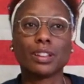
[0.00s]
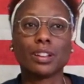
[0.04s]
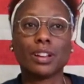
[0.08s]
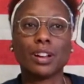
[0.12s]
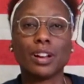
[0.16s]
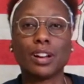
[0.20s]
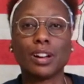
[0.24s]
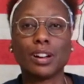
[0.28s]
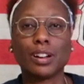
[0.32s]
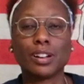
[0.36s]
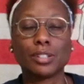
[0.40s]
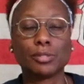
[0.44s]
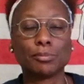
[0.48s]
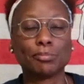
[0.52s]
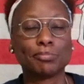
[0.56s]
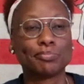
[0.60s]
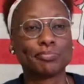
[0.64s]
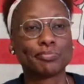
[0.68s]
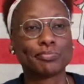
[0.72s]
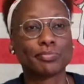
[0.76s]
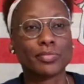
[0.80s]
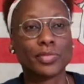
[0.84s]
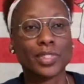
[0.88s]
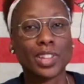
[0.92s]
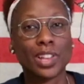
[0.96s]

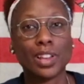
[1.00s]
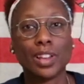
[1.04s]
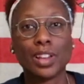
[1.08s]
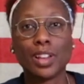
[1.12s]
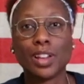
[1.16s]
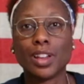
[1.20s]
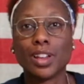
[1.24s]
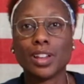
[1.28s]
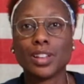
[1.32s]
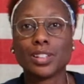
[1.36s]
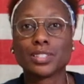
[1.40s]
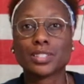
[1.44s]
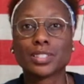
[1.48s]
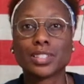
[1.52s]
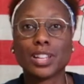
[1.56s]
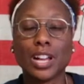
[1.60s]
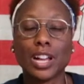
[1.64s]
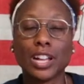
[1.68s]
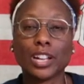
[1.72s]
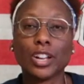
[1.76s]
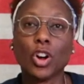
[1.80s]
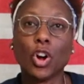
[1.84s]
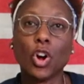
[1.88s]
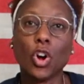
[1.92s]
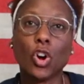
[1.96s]
It's
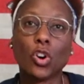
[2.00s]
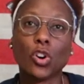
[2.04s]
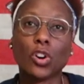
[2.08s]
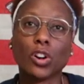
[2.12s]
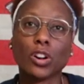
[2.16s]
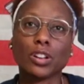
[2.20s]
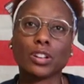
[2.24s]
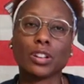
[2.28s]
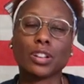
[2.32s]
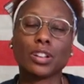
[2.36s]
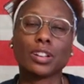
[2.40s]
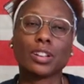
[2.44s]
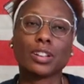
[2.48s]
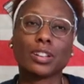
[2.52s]
kind of hard